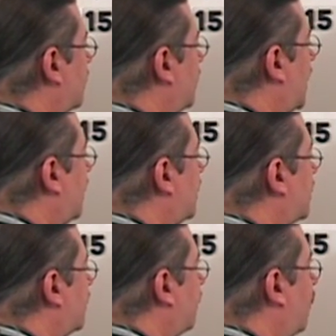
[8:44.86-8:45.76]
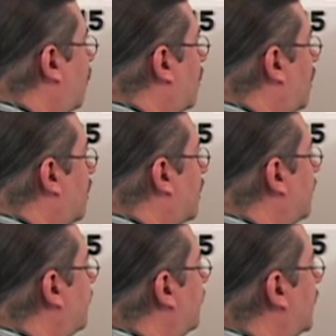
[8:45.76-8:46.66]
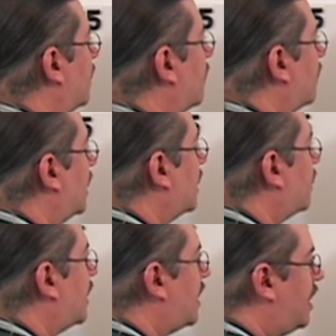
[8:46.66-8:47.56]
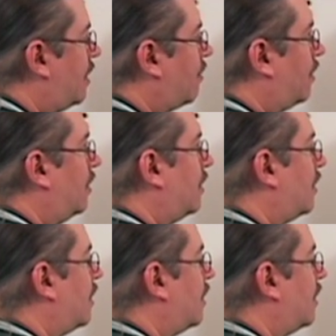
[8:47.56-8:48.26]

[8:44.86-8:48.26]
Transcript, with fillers: minus four R. That's going to equal